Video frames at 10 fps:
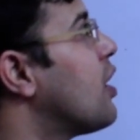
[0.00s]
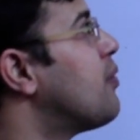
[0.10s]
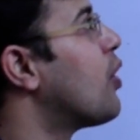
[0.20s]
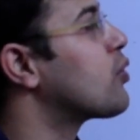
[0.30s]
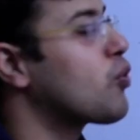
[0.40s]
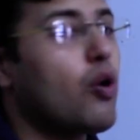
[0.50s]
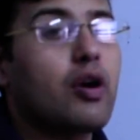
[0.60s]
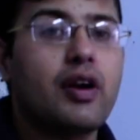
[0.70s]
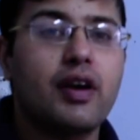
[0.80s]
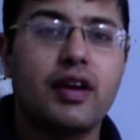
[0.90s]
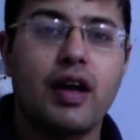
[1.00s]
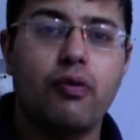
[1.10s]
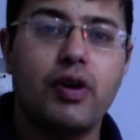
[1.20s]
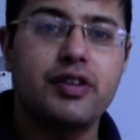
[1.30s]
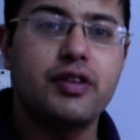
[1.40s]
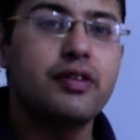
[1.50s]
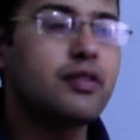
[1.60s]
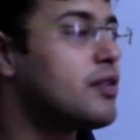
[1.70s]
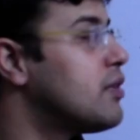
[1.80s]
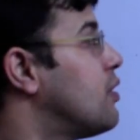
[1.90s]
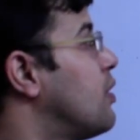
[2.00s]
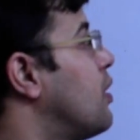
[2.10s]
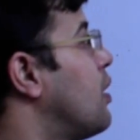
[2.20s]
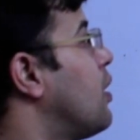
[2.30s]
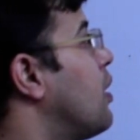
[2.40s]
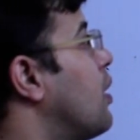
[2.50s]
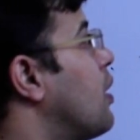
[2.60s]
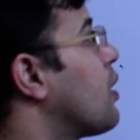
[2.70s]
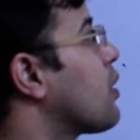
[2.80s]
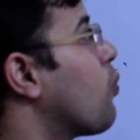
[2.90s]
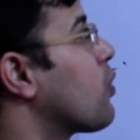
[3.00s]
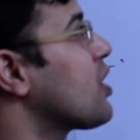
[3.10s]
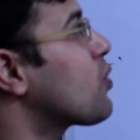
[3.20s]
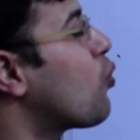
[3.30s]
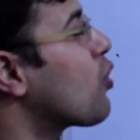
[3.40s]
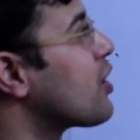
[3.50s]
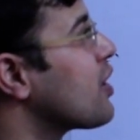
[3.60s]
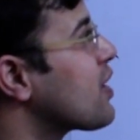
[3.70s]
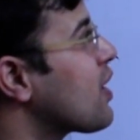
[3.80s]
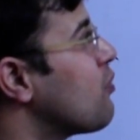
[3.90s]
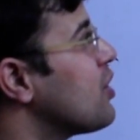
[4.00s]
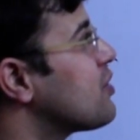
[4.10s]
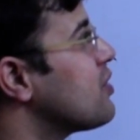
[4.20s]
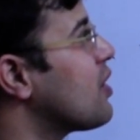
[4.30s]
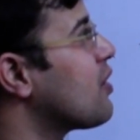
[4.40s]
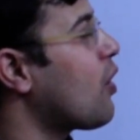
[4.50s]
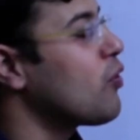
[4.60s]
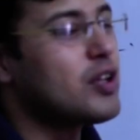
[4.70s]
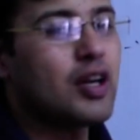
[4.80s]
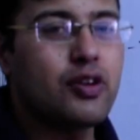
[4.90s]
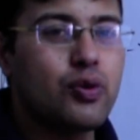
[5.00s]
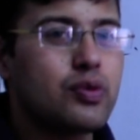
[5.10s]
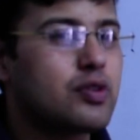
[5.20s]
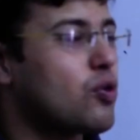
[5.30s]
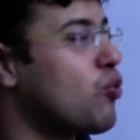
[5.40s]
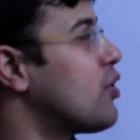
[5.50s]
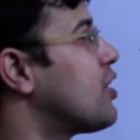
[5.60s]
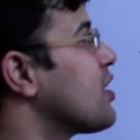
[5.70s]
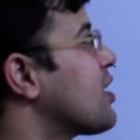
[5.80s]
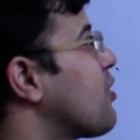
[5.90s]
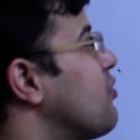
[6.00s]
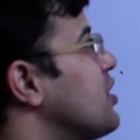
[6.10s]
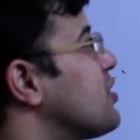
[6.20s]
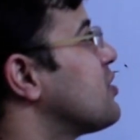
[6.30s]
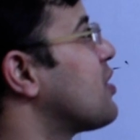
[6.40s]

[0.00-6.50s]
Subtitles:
about quadratic equations. Now what are quadratic equations and how they are used? So quadratic equations